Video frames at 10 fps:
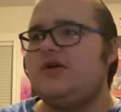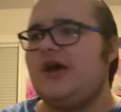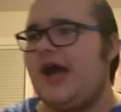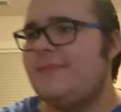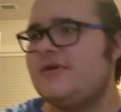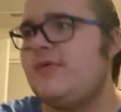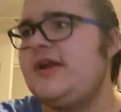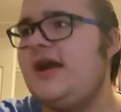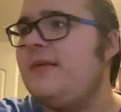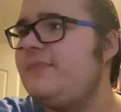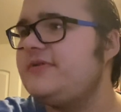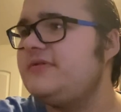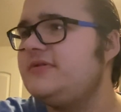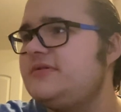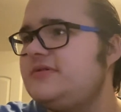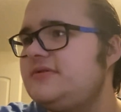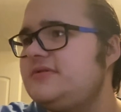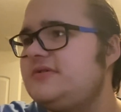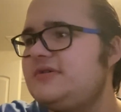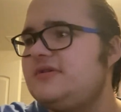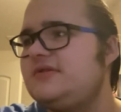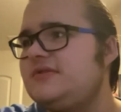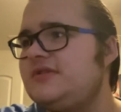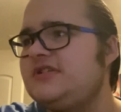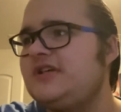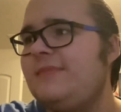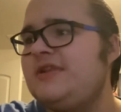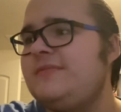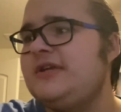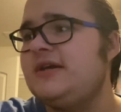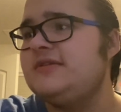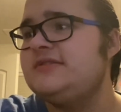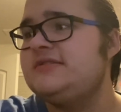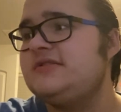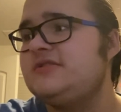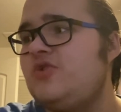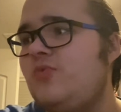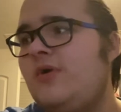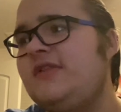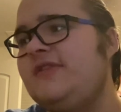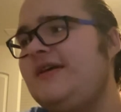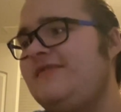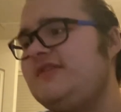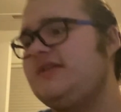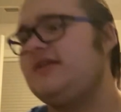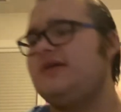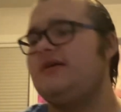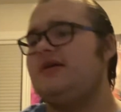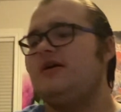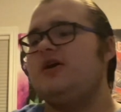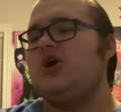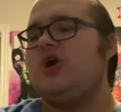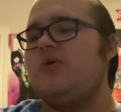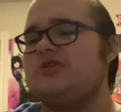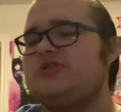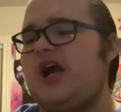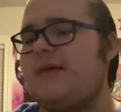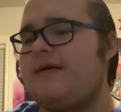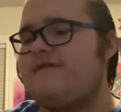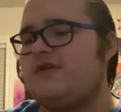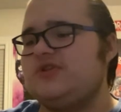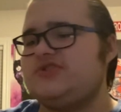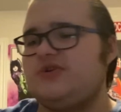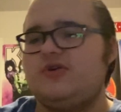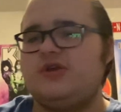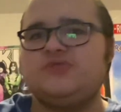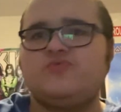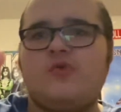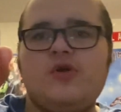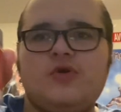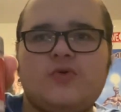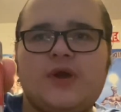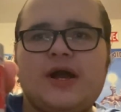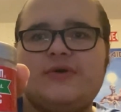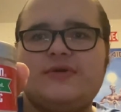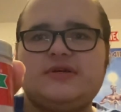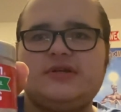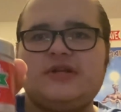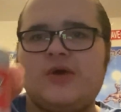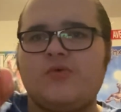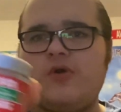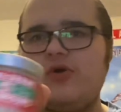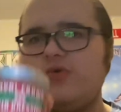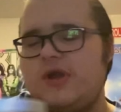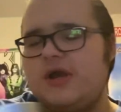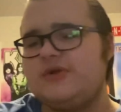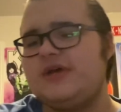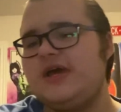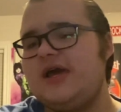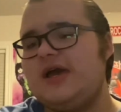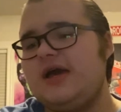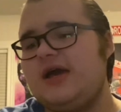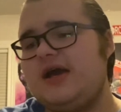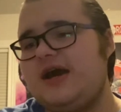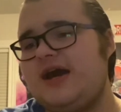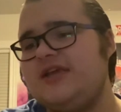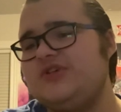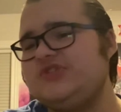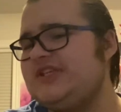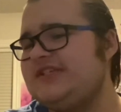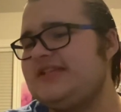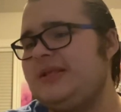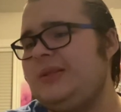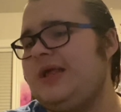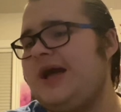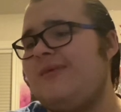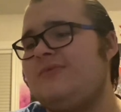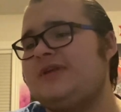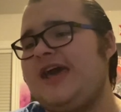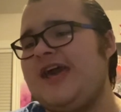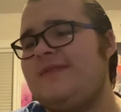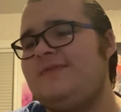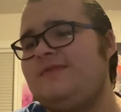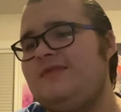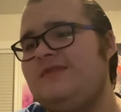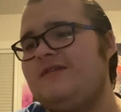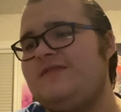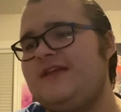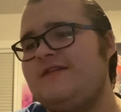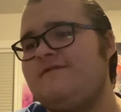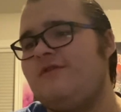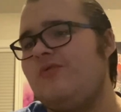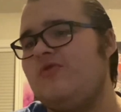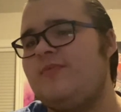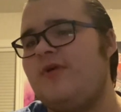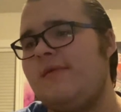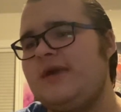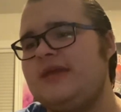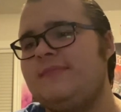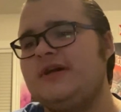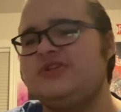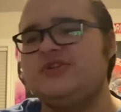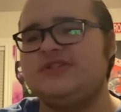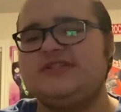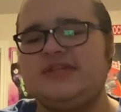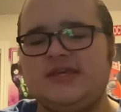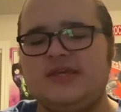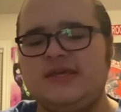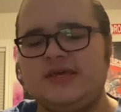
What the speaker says: I'm going to bring up this company because there's only one thing of it. We're going to talk about first is Royal Crown. Now, Royal Crown, I used this a lot when I had the thing full with pomade, but as you can see,